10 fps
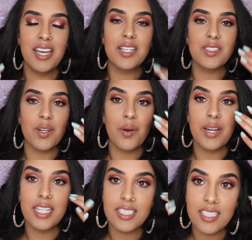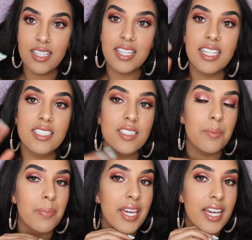So it's this
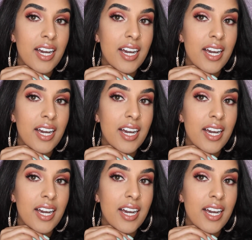pink